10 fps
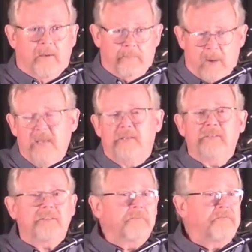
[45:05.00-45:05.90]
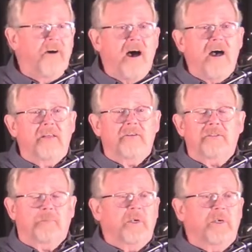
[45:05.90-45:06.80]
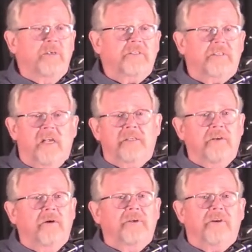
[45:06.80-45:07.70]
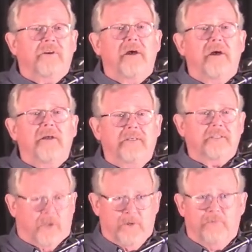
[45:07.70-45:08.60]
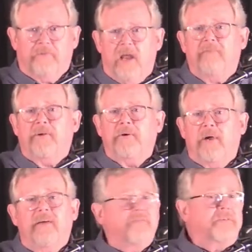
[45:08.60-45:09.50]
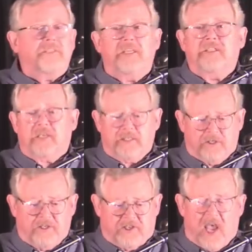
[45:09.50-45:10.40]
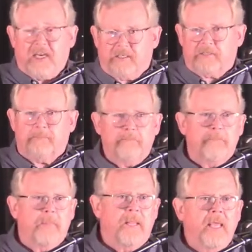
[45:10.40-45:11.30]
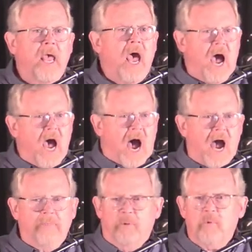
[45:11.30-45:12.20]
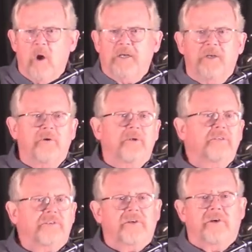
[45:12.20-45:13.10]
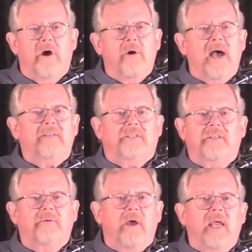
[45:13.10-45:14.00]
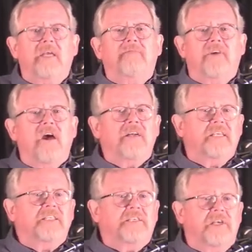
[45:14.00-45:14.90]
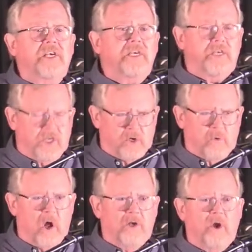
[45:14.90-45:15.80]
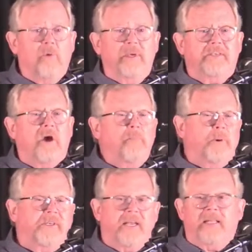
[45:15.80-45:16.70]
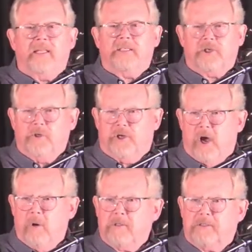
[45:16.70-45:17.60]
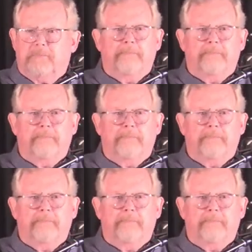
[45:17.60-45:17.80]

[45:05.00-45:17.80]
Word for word: mothers and fathers, bring your sons and your daughters. Oh, you've never ever seen such a sight. I'm the one you used to go out to the graveyard to see. You all know me, don't pretend that you don't.